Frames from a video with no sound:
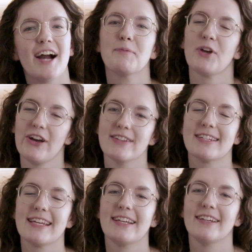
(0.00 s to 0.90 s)
I'm
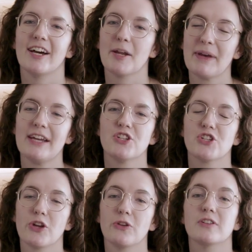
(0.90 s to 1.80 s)
Kirsty and I'm here to
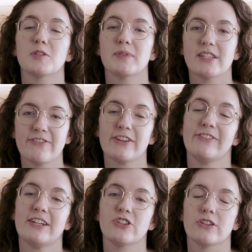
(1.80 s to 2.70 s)
show you the specific
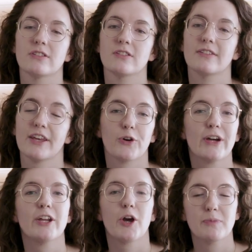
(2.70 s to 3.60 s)
features that your
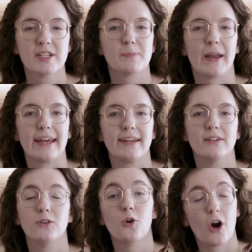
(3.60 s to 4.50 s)
in-home display,
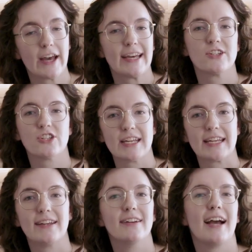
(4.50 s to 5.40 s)
or
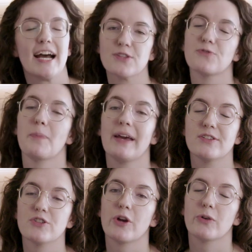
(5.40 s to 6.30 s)
IHD, has for
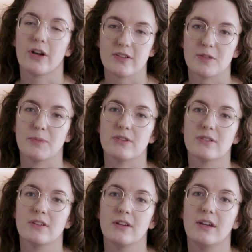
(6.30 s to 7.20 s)
pay-as-you-go
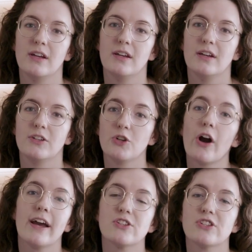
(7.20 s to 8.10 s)
customers. Your
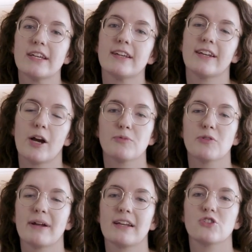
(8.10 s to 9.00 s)
IHD can help you
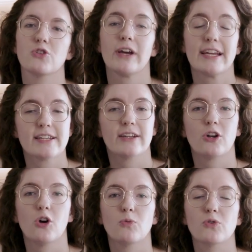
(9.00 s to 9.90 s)
manage your heating and
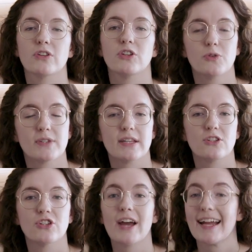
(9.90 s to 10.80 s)
hot water
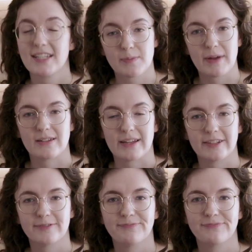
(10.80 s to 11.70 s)
usage and spending.